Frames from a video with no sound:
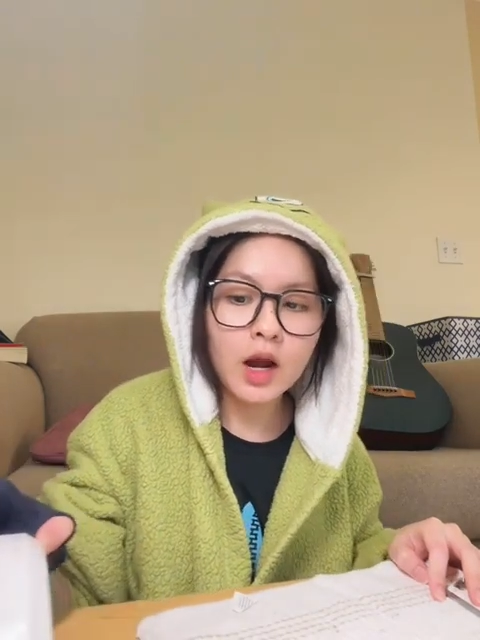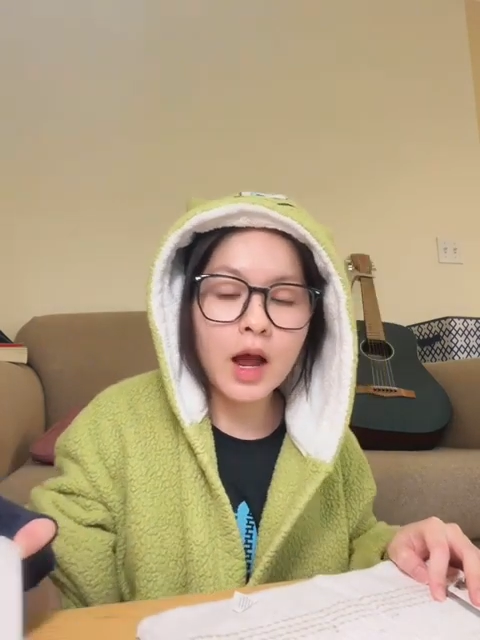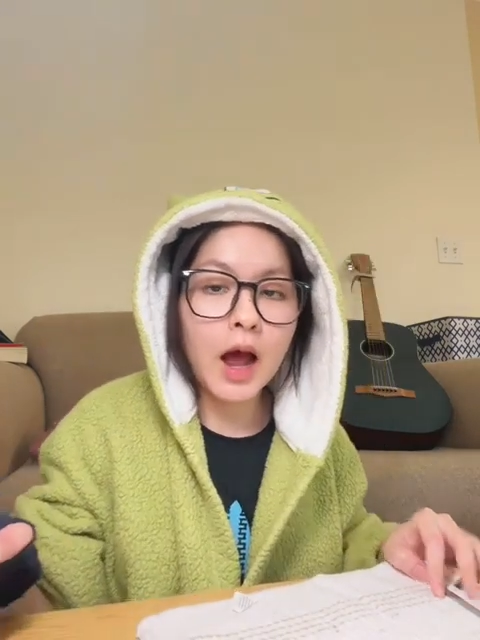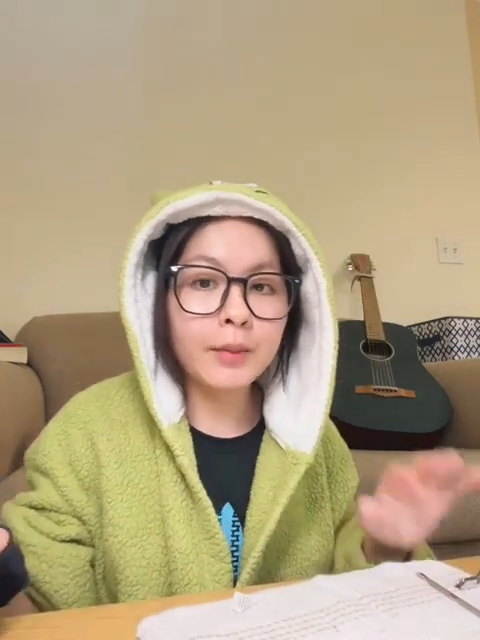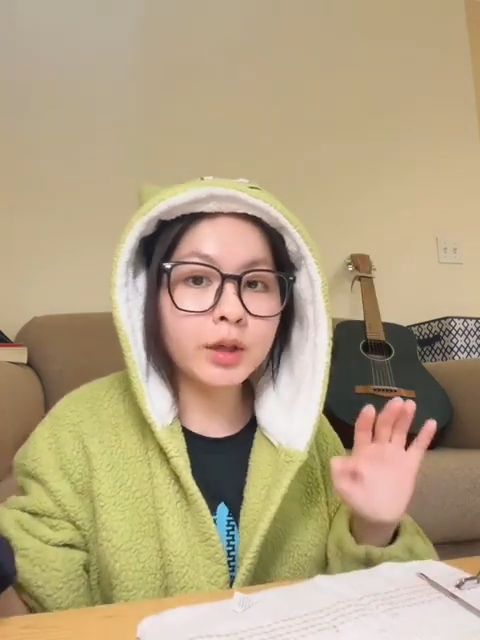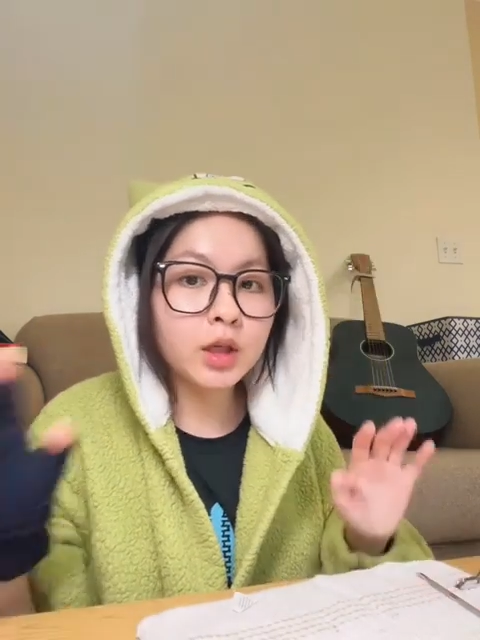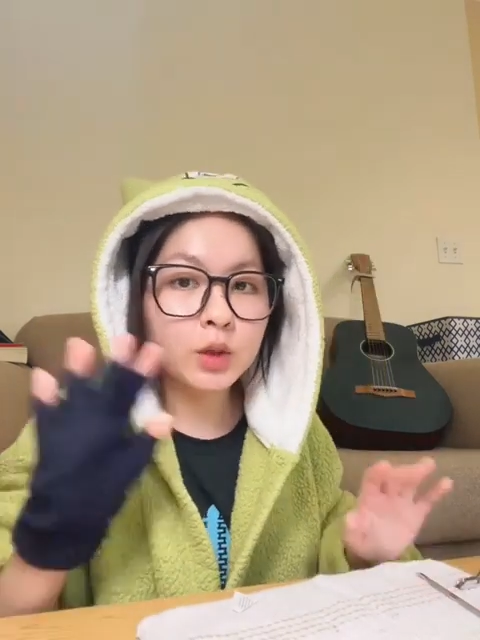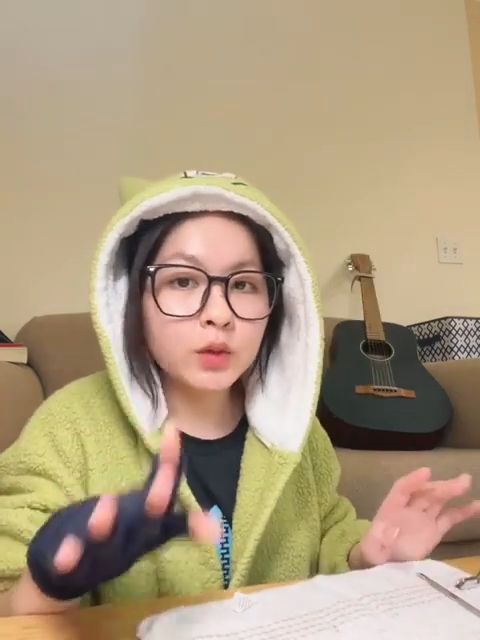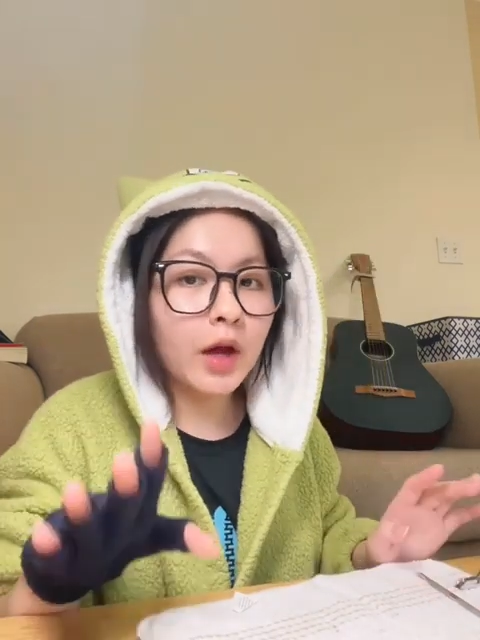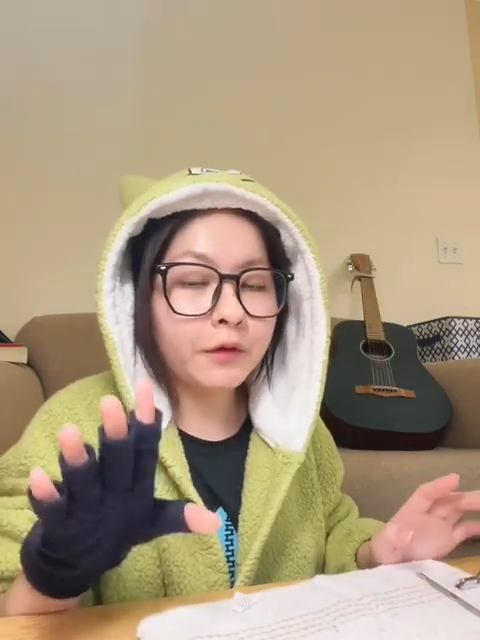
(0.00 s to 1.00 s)
I'm gonna
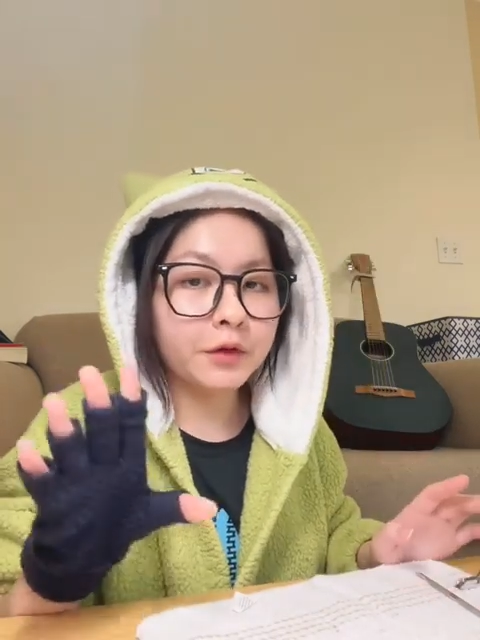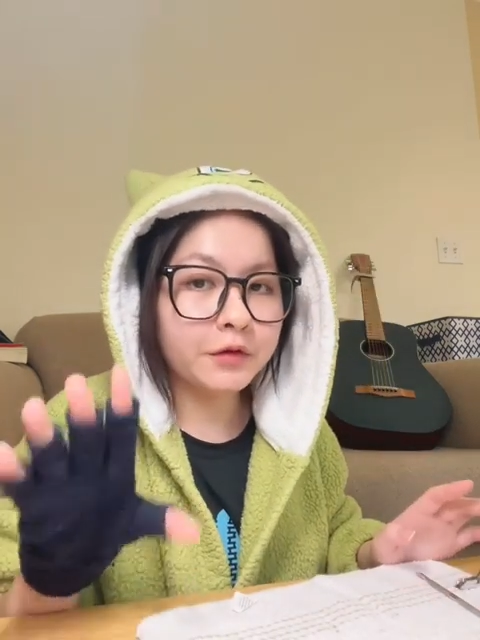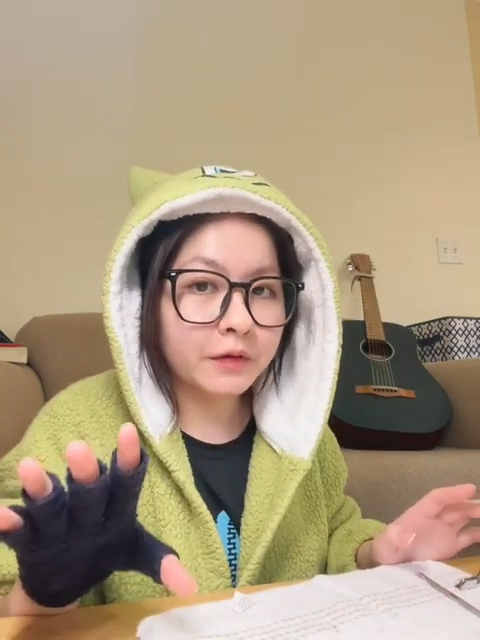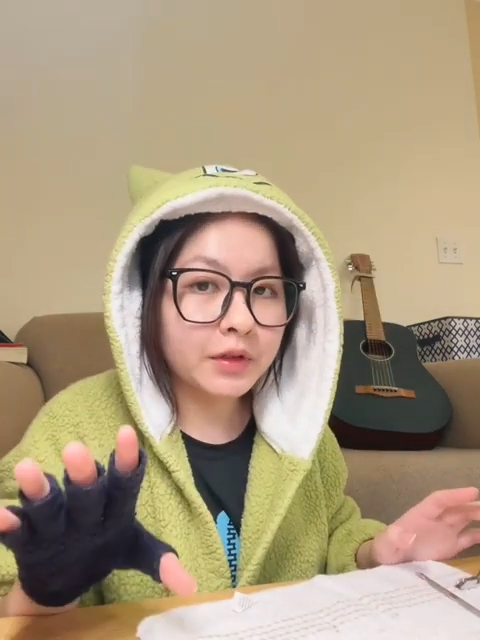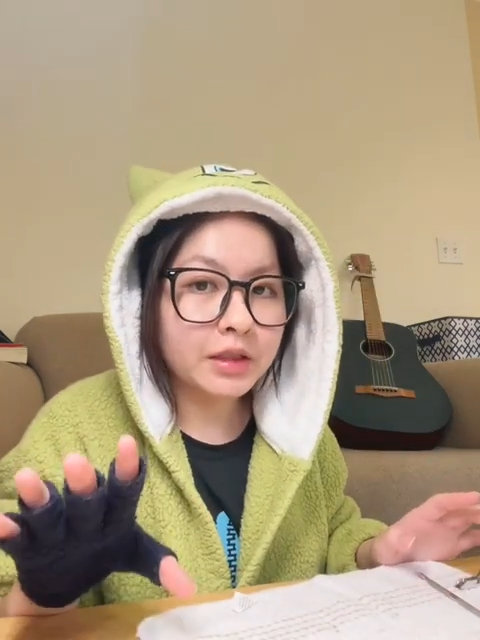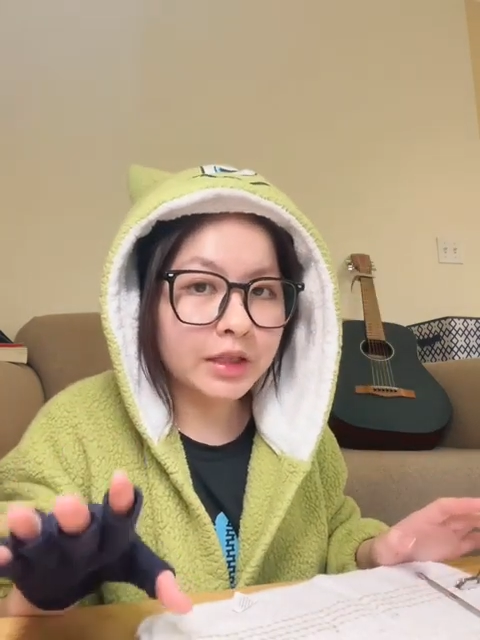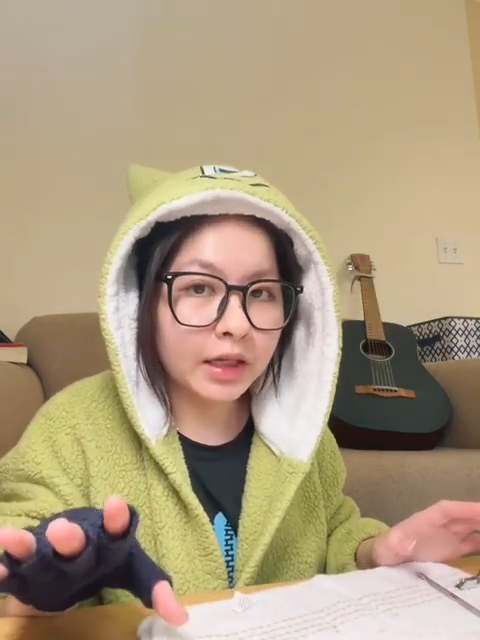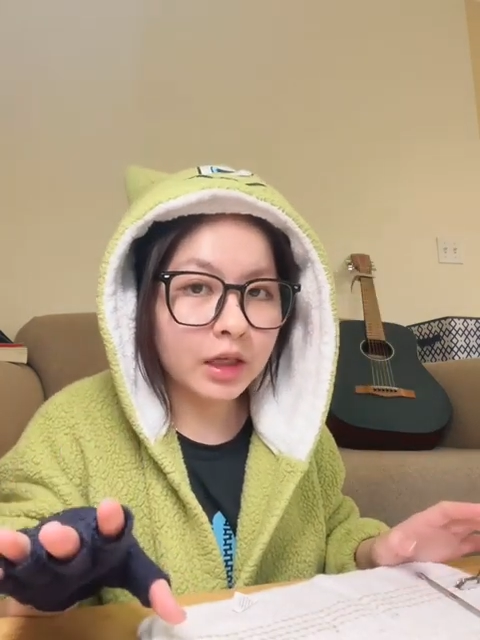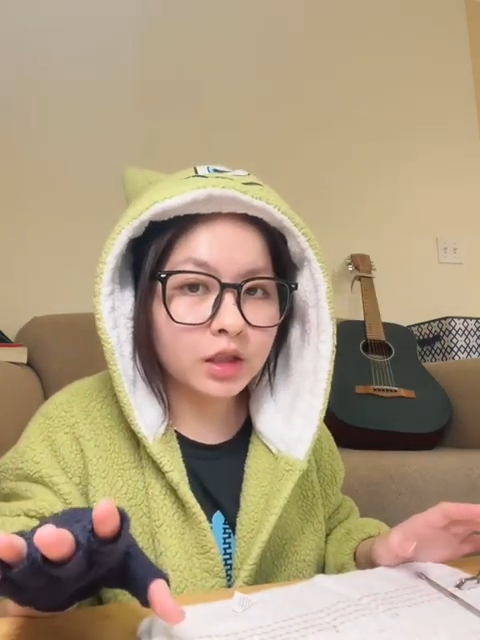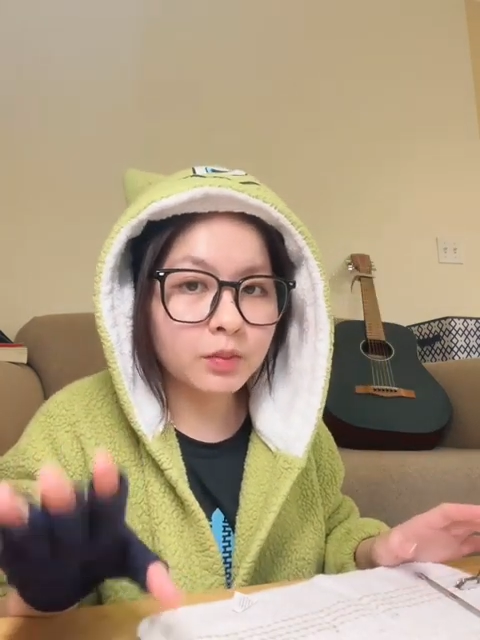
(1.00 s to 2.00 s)
do that for 15 seconds